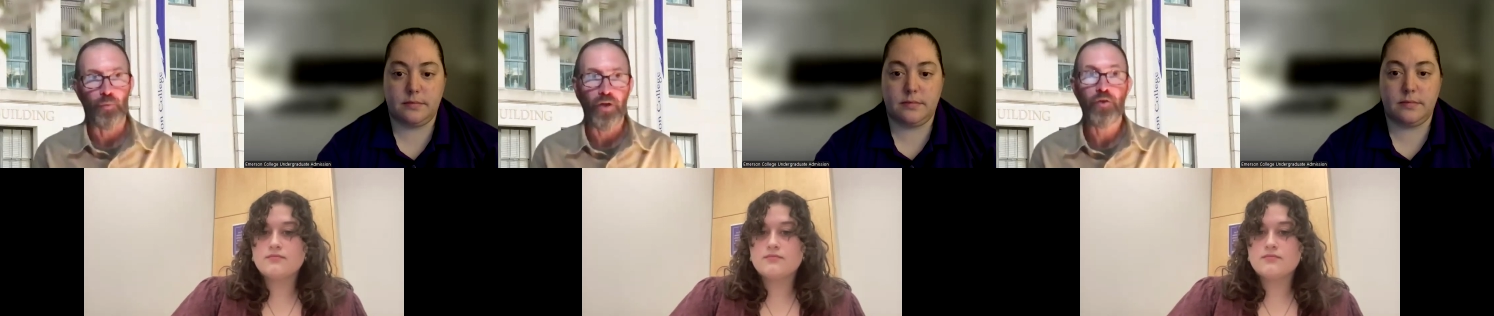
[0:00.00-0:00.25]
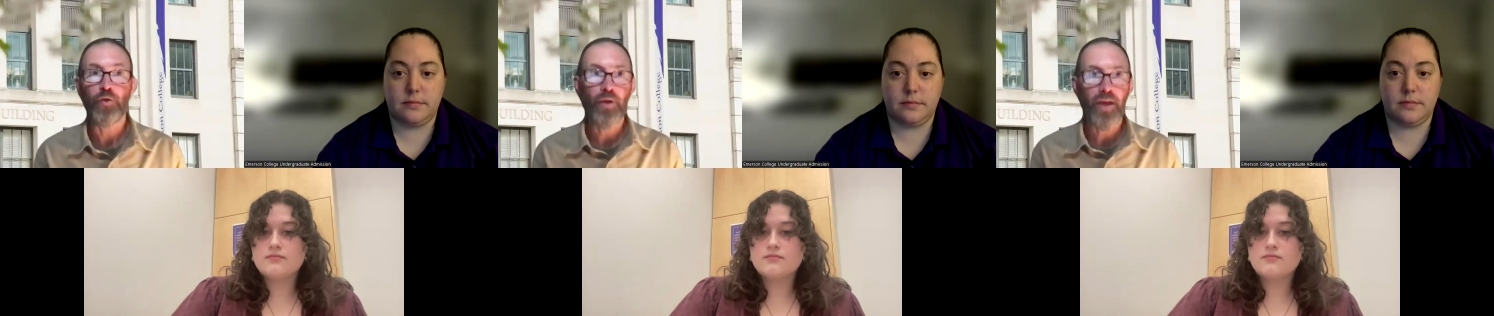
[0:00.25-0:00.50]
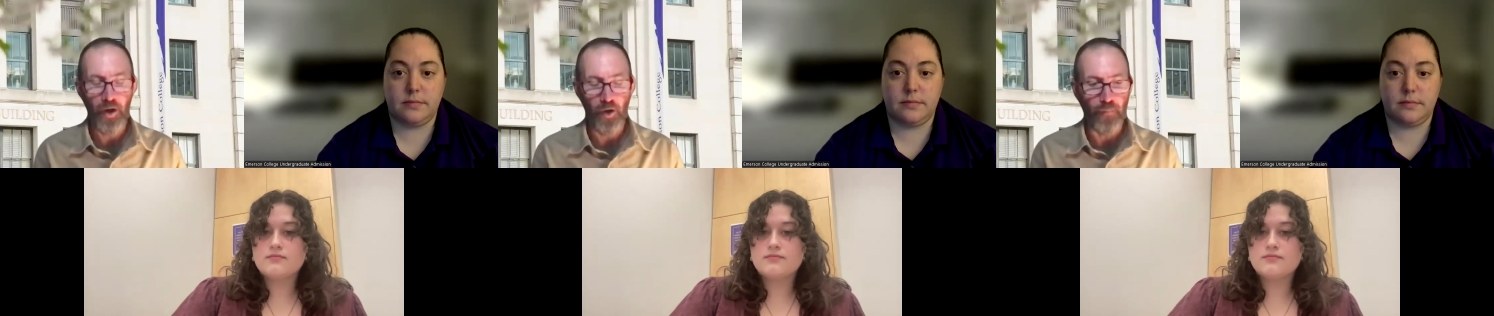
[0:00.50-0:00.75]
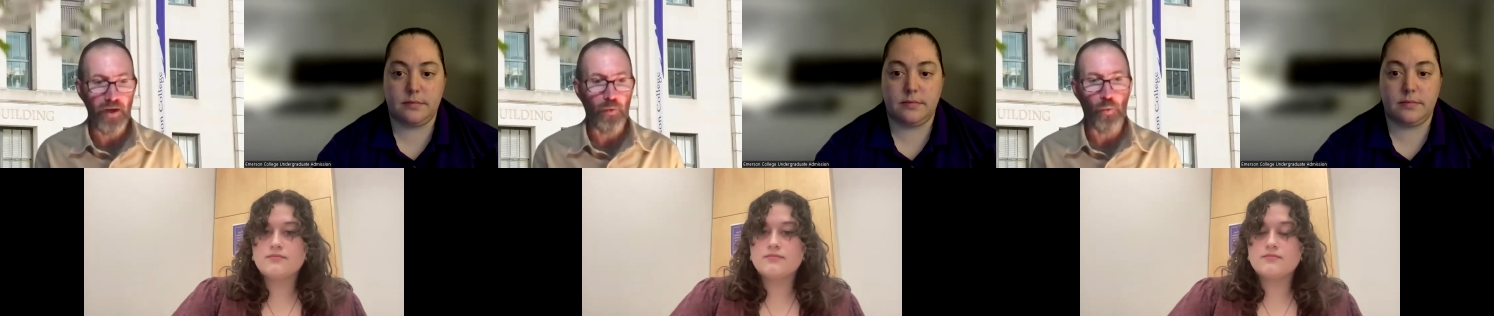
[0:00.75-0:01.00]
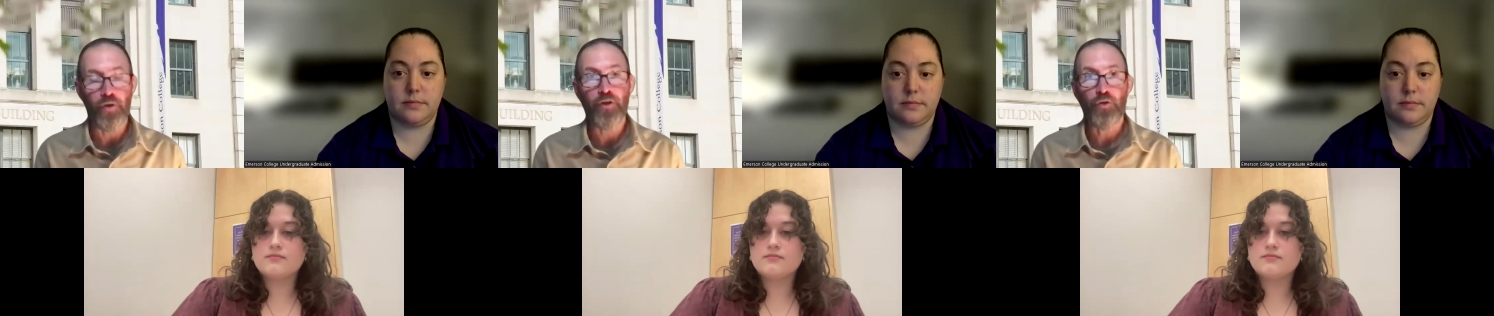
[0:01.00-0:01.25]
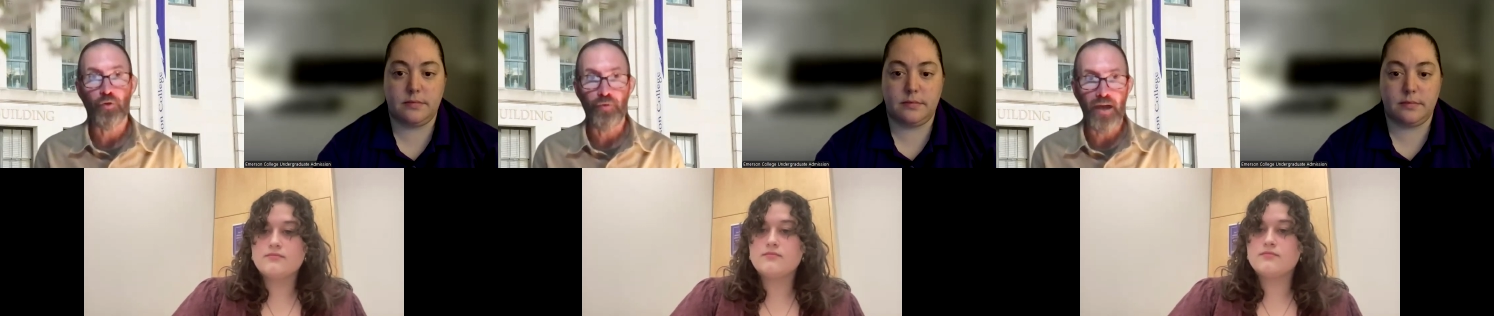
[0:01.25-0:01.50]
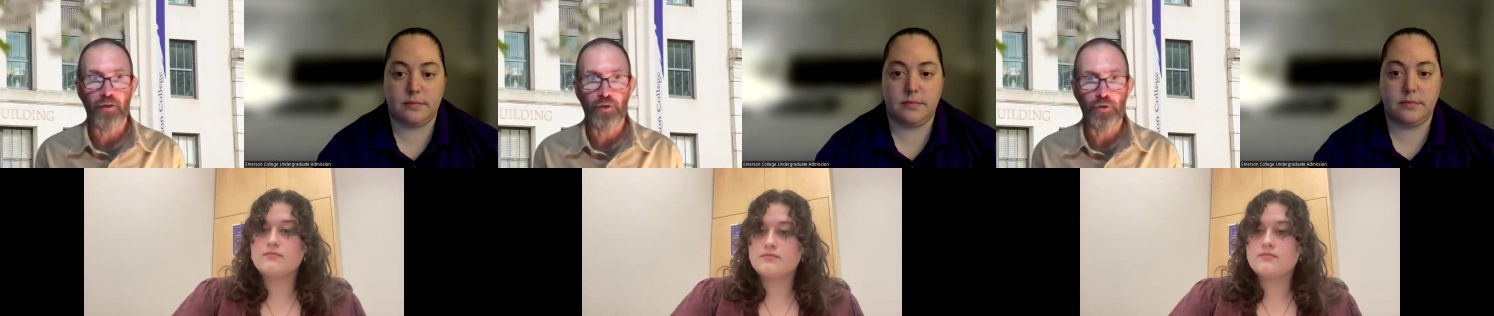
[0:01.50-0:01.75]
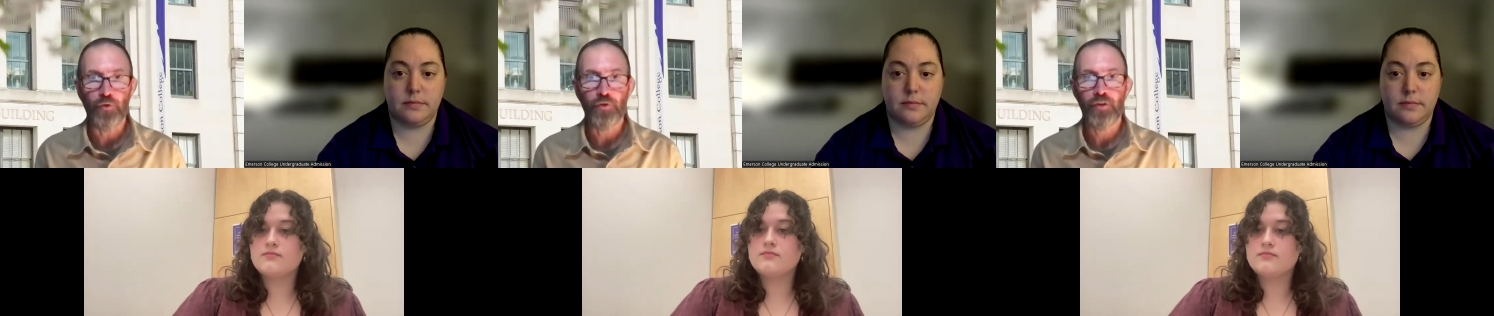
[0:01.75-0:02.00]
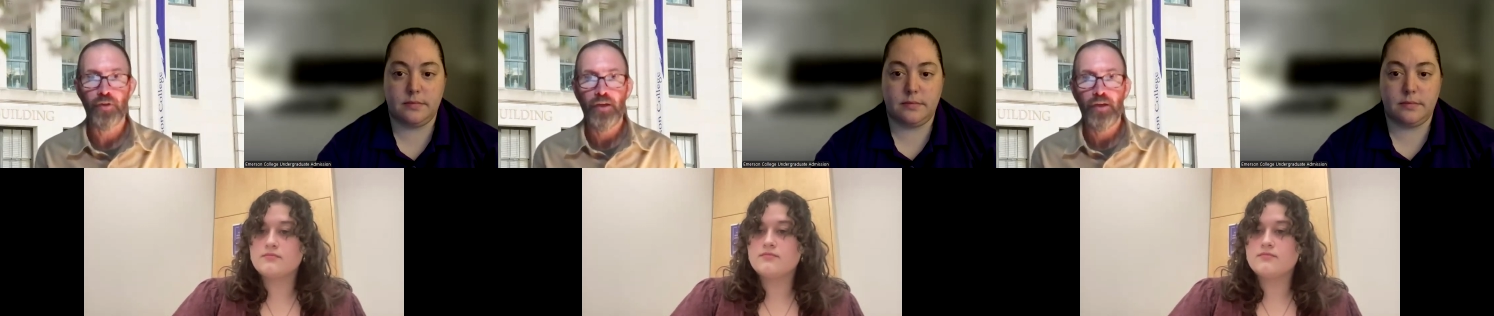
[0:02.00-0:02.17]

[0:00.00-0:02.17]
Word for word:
Speaker 1: What do you care about? What are your values?